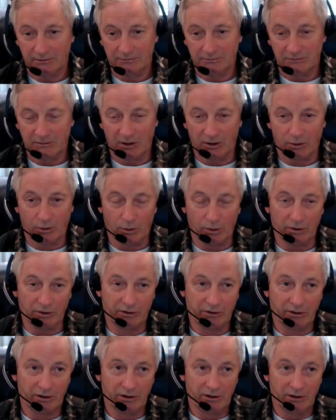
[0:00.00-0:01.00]
Of
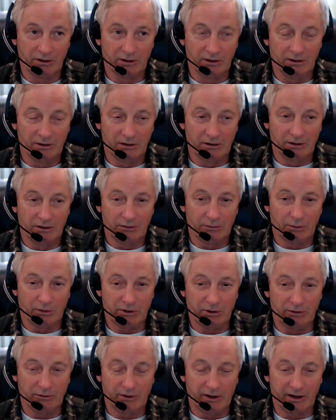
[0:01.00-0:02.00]
course, when
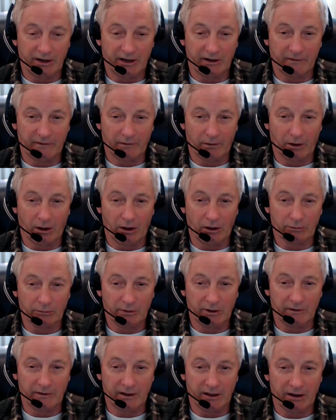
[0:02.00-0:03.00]
you find out in the long
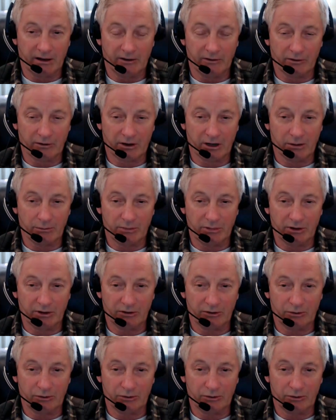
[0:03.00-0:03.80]
run that other companies